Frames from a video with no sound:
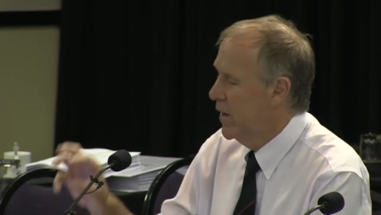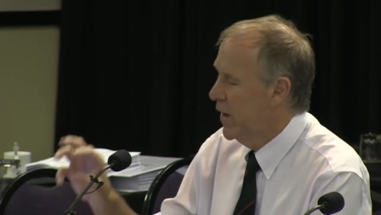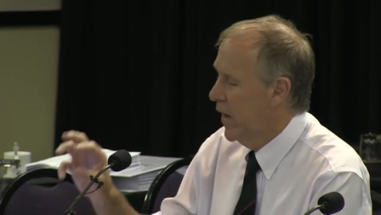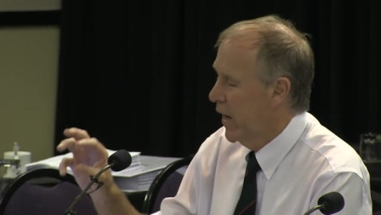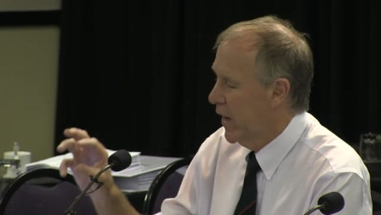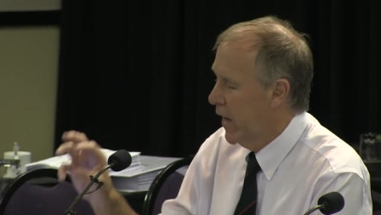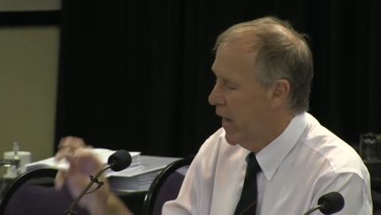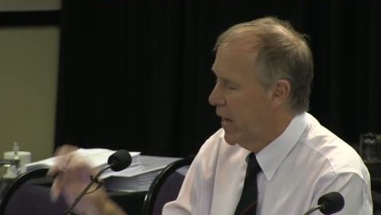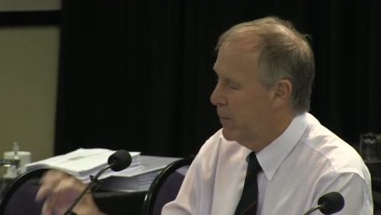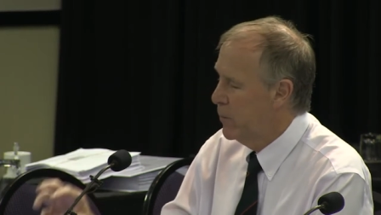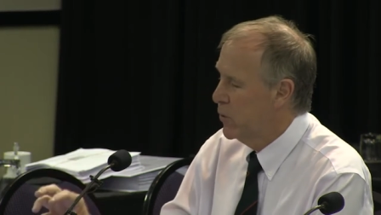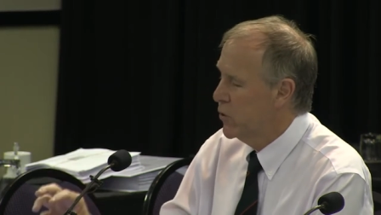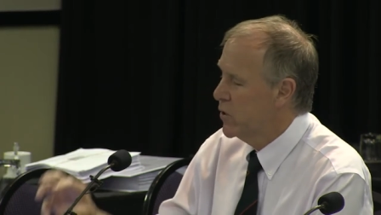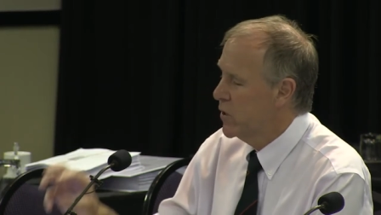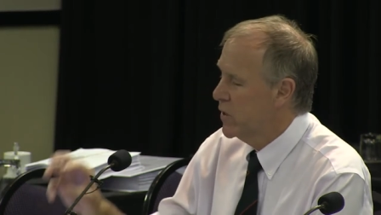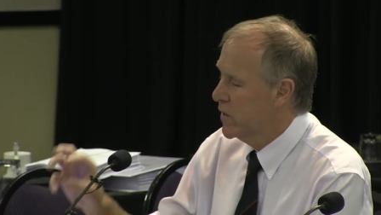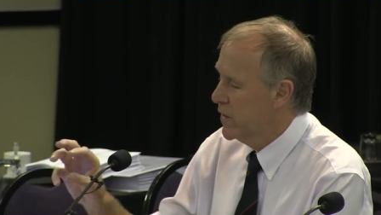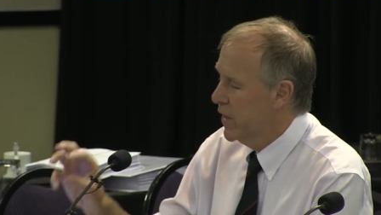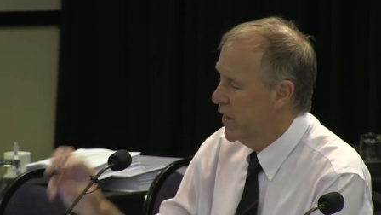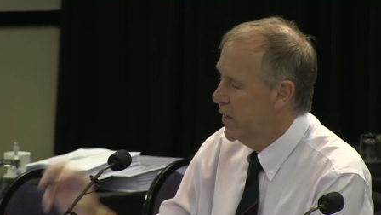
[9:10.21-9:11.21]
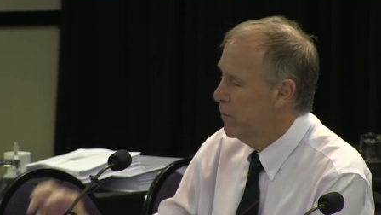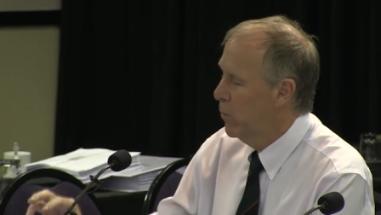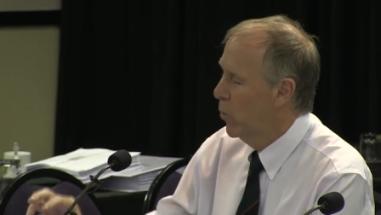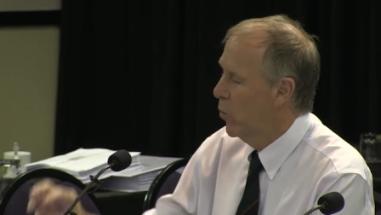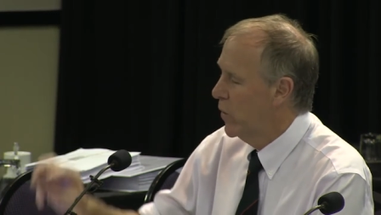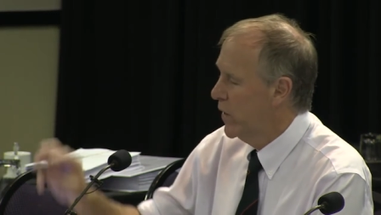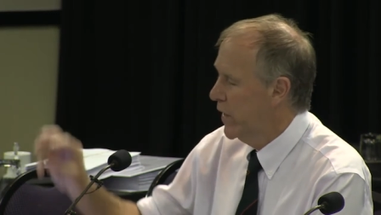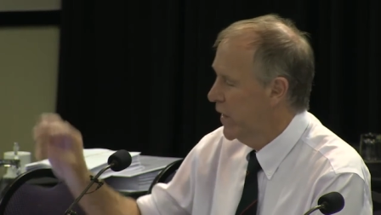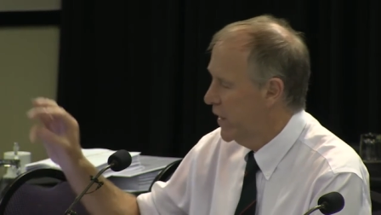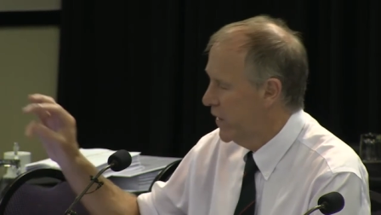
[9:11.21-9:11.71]
and able to send
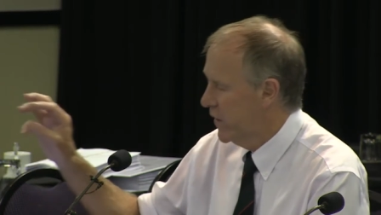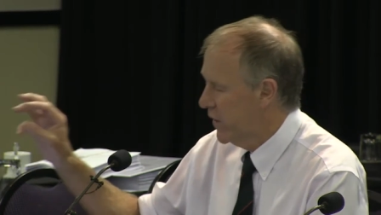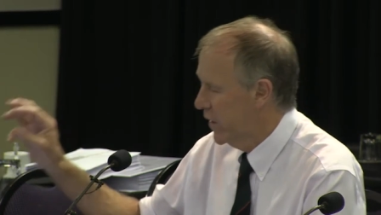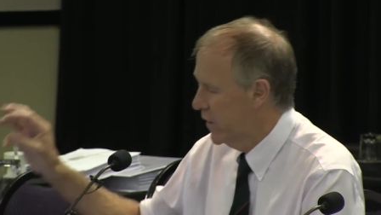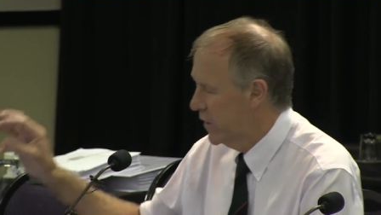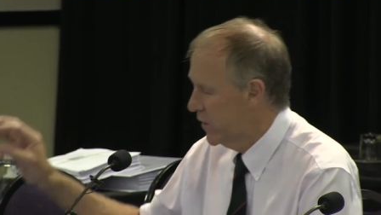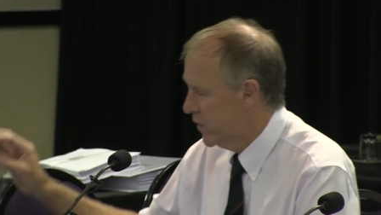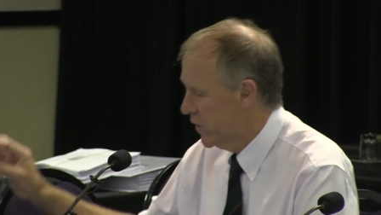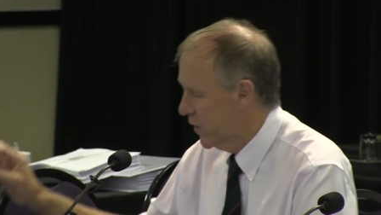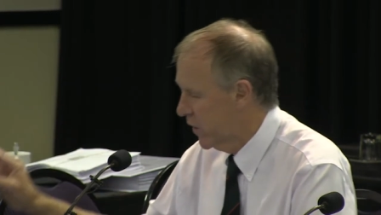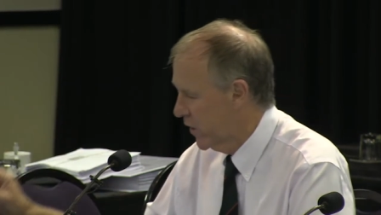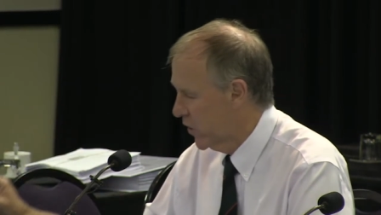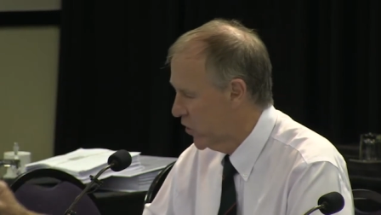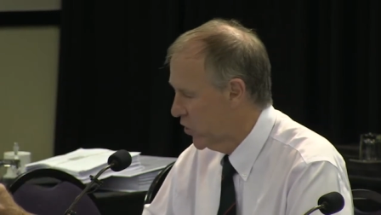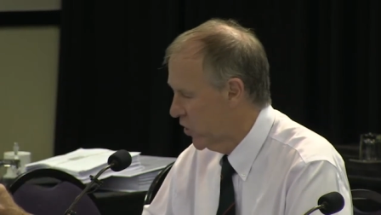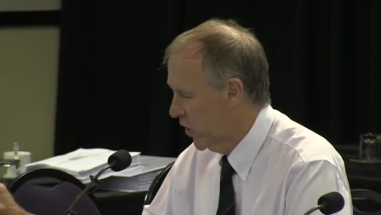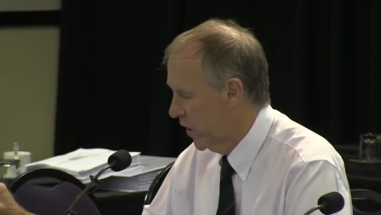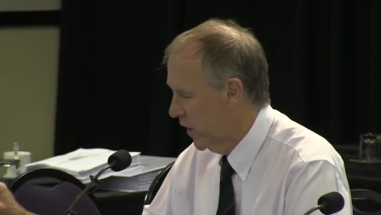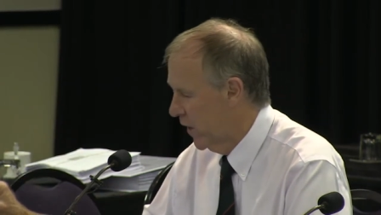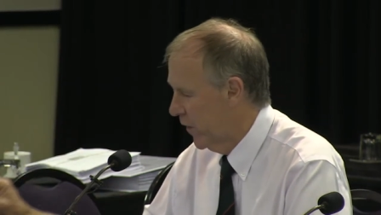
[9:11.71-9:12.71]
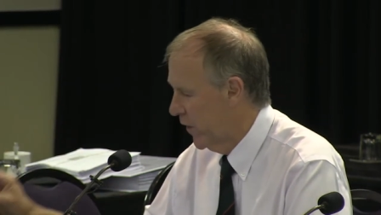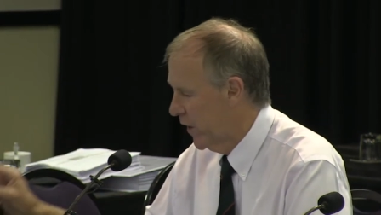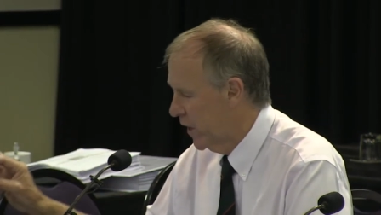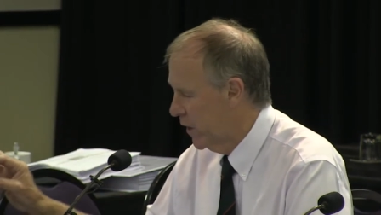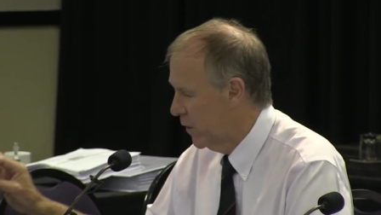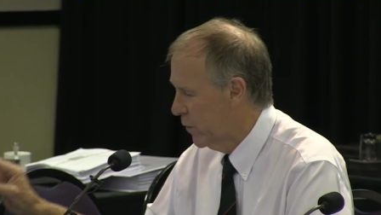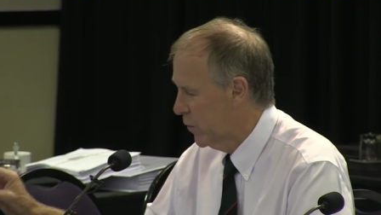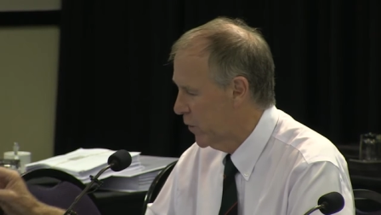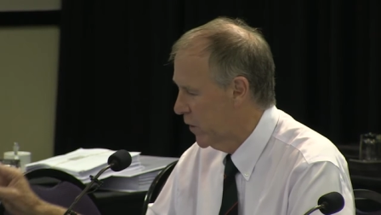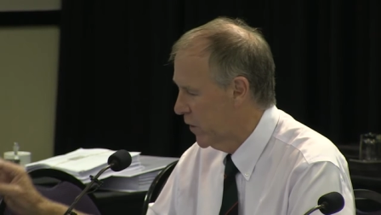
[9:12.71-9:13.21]
more ketones to the child, the
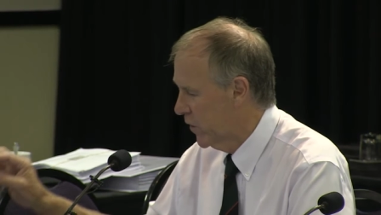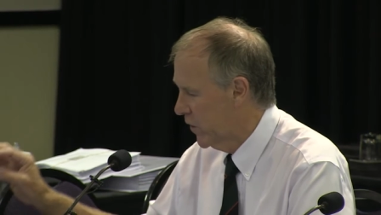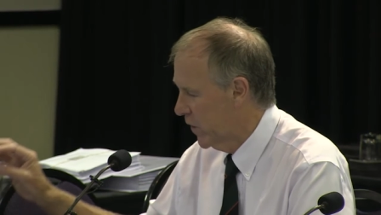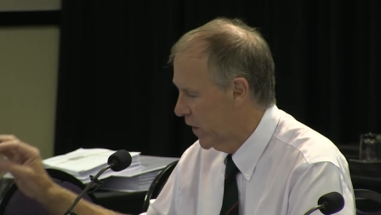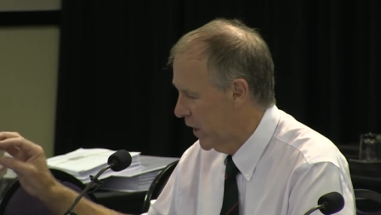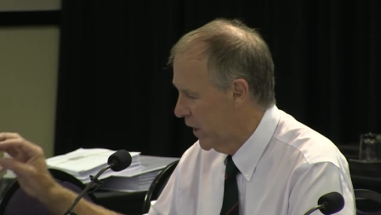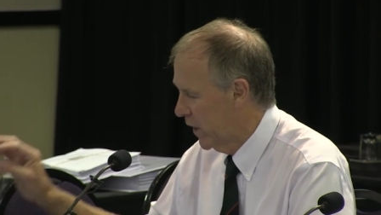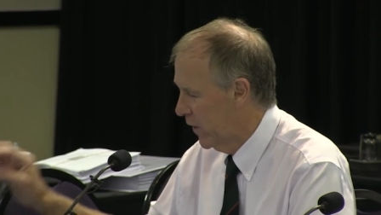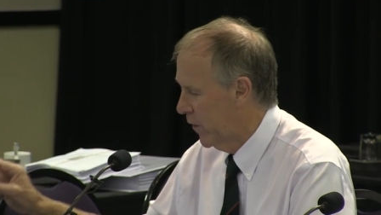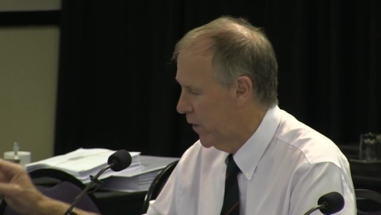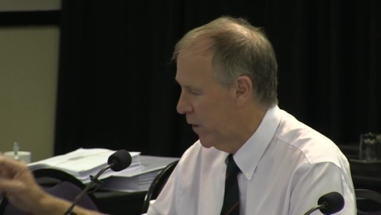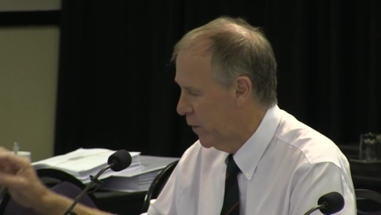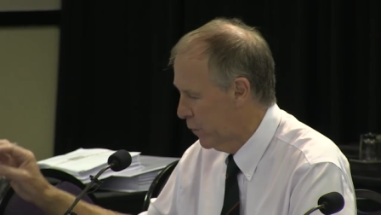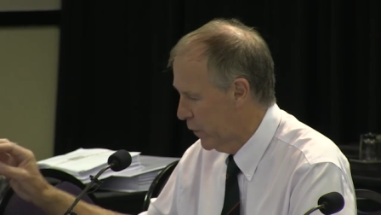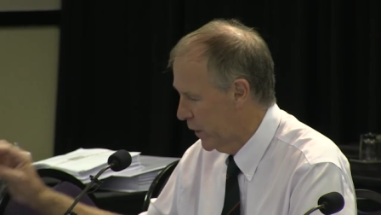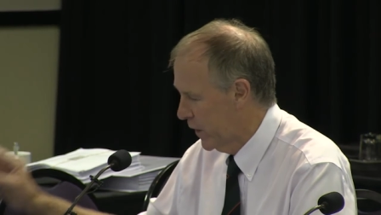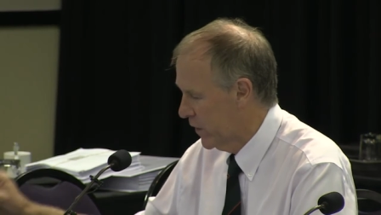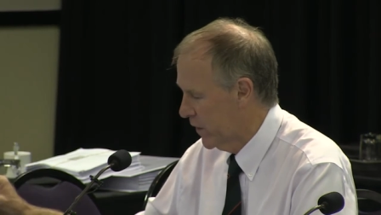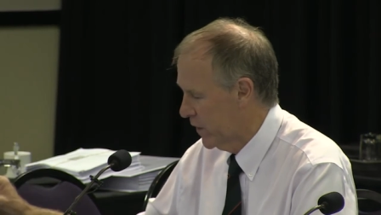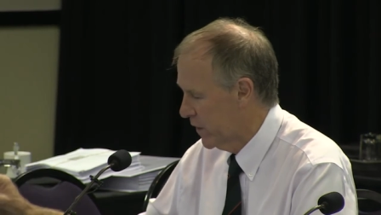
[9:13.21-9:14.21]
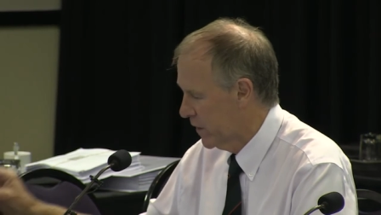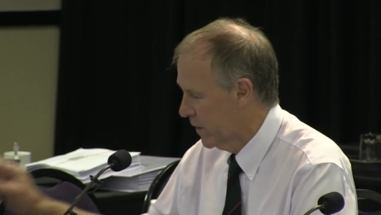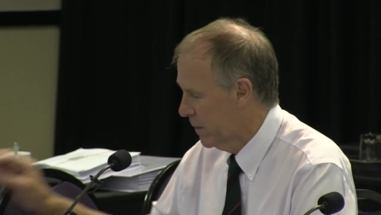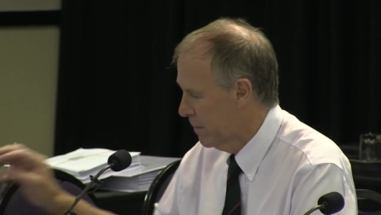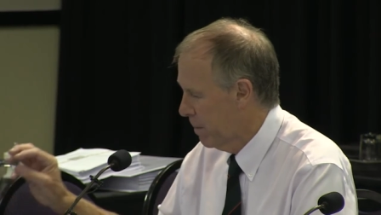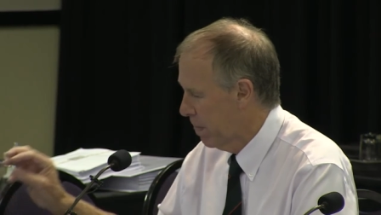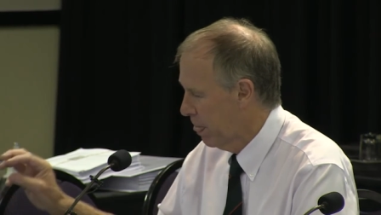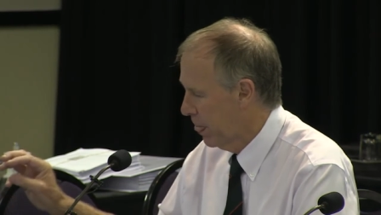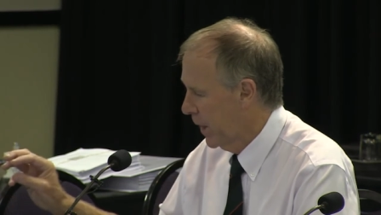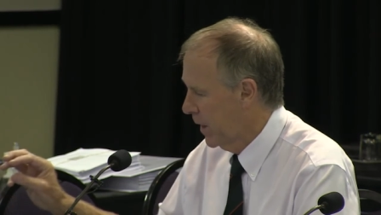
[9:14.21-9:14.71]
infant in the fetus
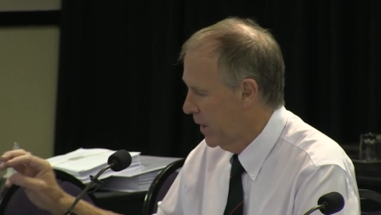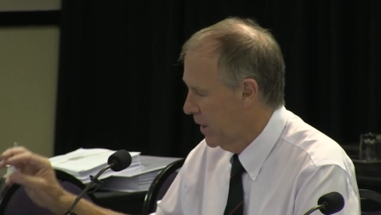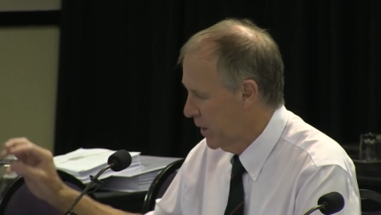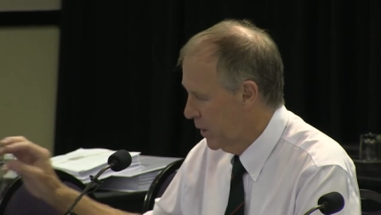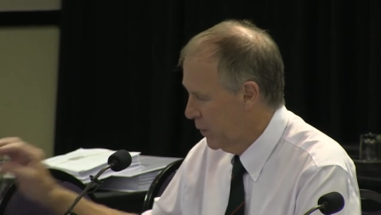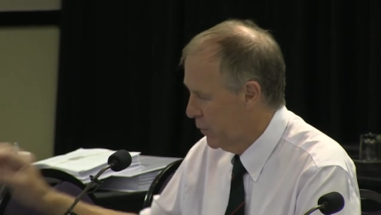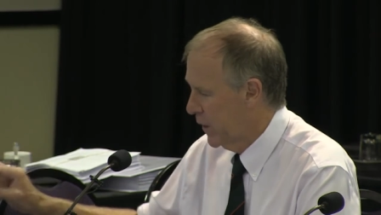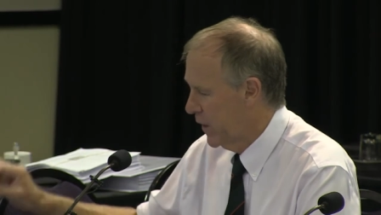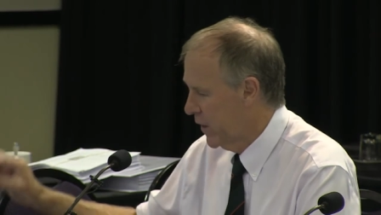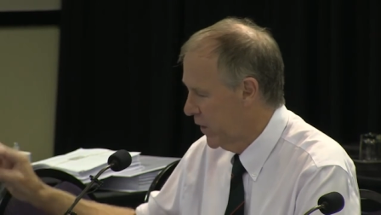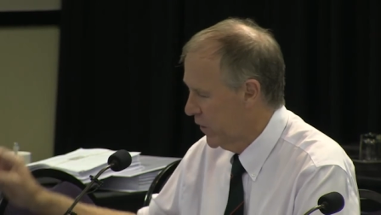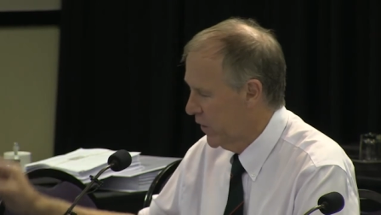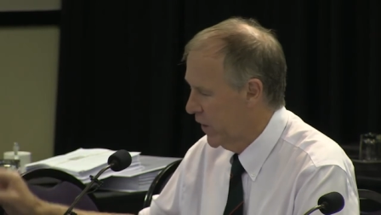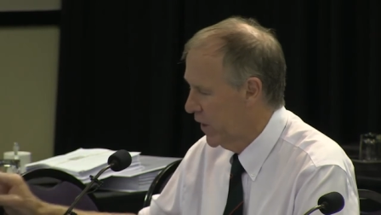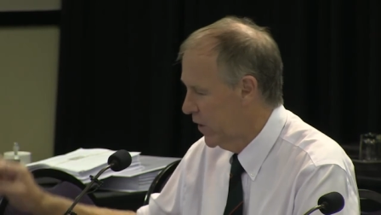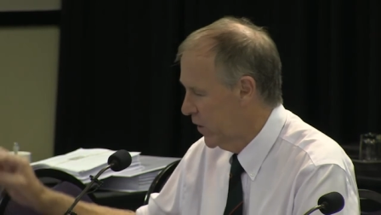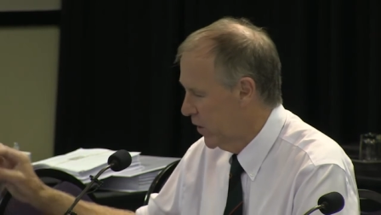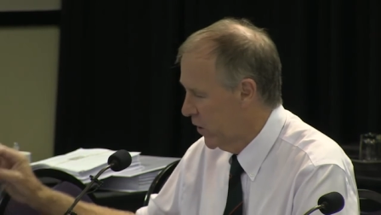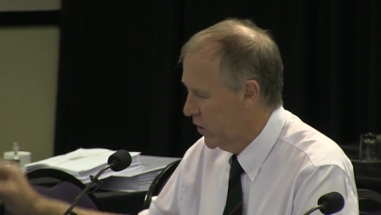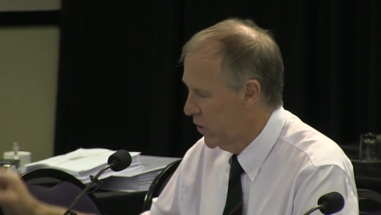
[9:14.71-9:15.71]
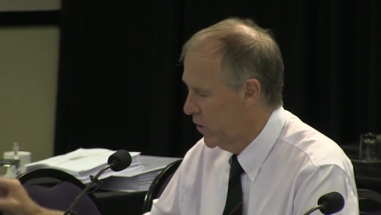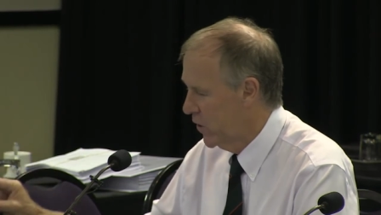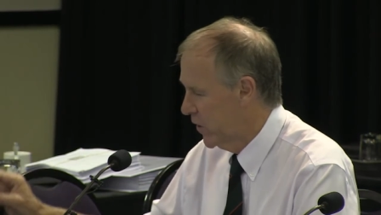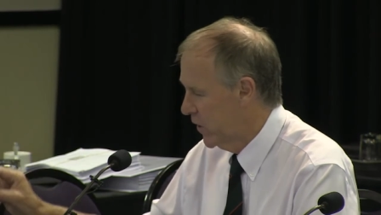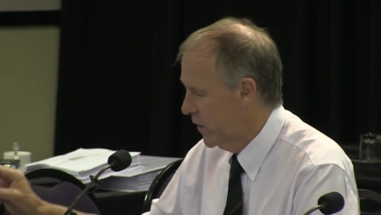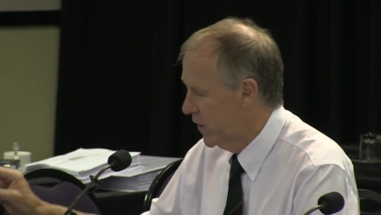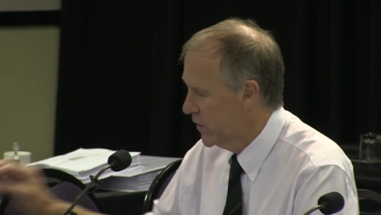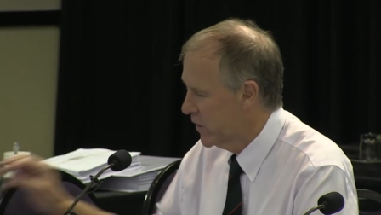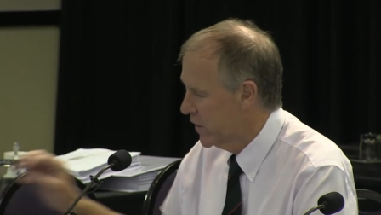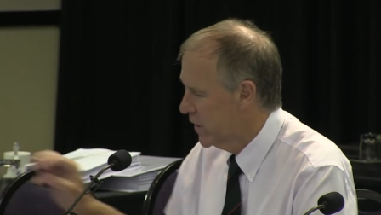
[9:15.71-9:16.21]
the fetus in her
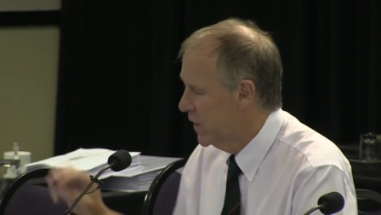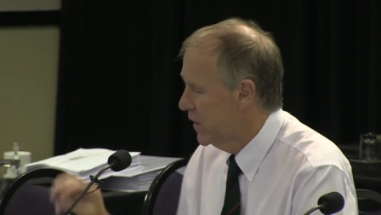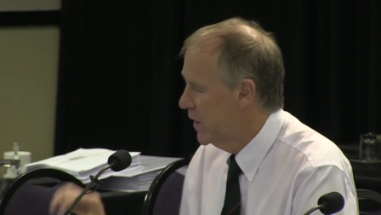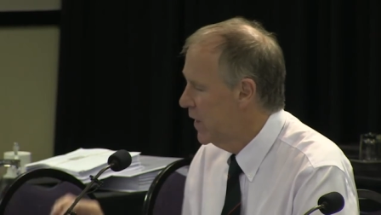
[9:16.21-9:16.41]
uterus.